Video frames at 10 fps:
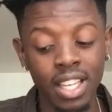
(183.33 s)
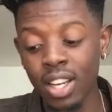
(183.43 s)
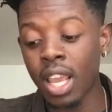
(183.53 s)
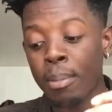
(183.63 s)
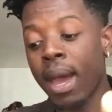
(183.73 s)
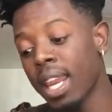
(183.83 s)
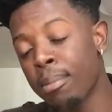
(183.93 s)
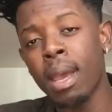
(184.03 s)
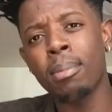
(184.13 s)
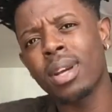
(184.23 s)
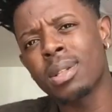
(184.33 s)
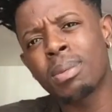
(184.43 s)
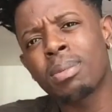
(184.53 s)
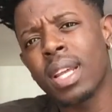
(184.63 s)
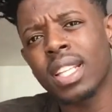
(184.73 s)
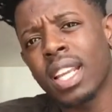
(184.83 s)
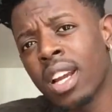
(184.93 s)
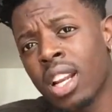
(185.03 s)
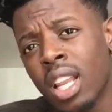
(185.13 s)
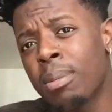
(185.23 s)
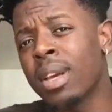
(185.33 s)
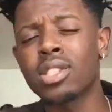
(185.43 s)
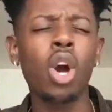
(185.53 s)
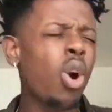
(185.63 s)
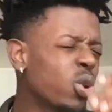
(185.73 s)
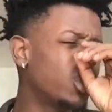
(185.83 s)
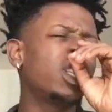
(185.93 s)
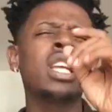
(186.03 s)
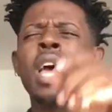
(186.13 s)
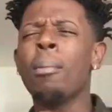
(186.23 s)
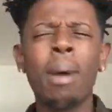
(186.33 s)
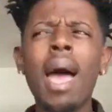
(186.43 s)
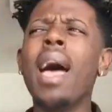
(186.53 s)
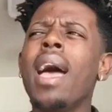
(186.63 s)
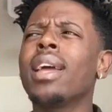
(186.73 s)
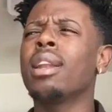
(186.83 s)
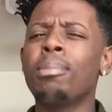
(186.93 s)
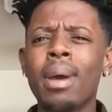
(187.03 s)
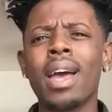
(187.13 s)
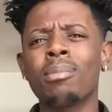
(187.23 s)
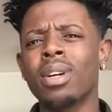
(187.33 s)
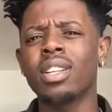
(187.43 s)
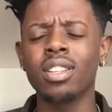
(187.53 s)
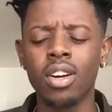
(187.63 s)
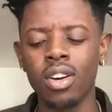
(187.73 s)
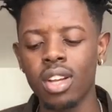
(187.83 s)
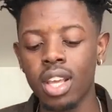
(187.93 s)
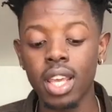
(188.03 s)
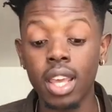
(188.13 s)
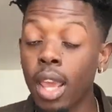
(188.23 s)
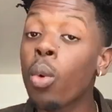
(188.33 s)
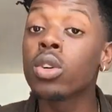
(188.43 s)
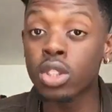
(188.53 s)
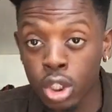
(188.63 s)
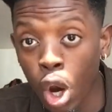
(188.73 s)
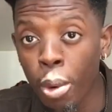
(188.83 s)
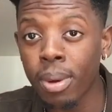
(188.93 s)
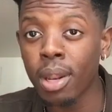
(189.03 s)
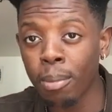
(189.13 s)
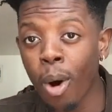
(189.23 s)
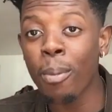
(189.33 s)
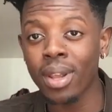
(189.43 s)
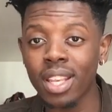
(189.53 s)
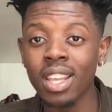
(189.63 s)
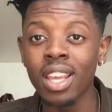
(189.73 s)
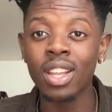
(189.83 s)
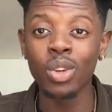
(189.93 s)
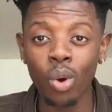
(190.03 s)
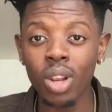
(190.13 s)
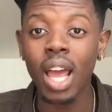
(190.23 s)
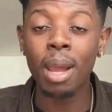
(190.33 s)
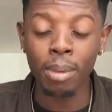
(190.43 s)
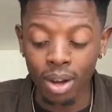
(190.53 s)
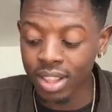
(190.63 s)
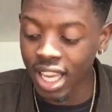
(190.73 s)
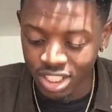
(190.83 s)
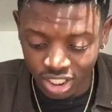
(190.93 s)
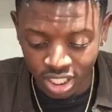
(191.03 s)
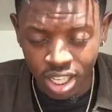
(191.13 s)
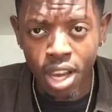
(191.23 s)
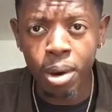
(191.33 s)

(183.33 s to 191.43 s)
They look at Back to Back because people like to hear club hits. Oh shit, Back to Back. But it was dope in the moment. No lie about that shit.